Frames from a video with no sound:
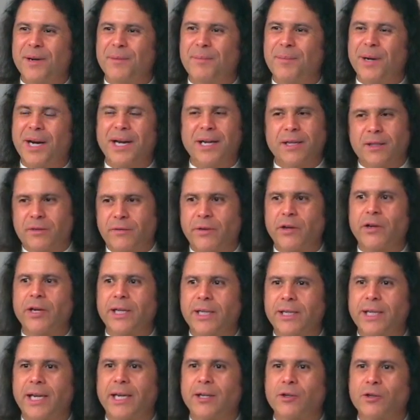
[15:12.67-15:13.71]
by its
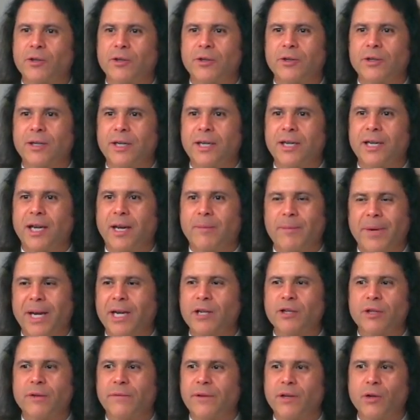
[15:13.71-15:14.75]
very nature,
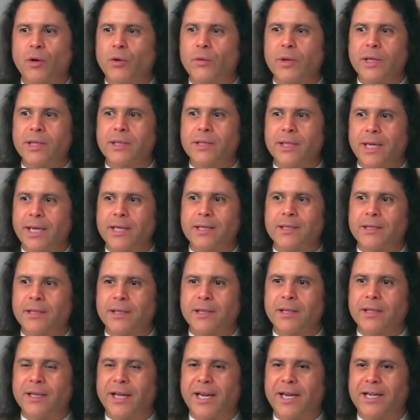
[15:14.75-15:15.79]
imagine if it always
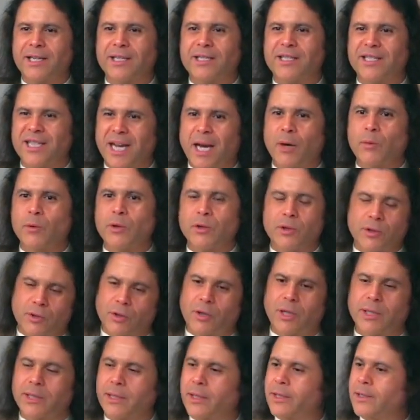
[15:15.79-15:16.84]
tasted like sour
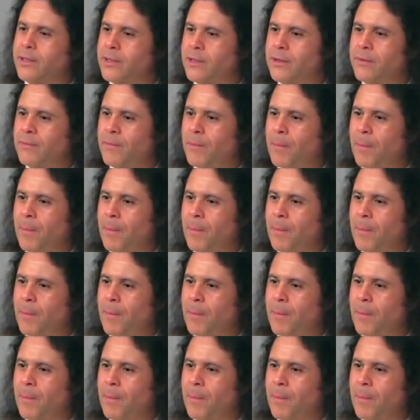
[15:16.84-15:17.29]
sawdust.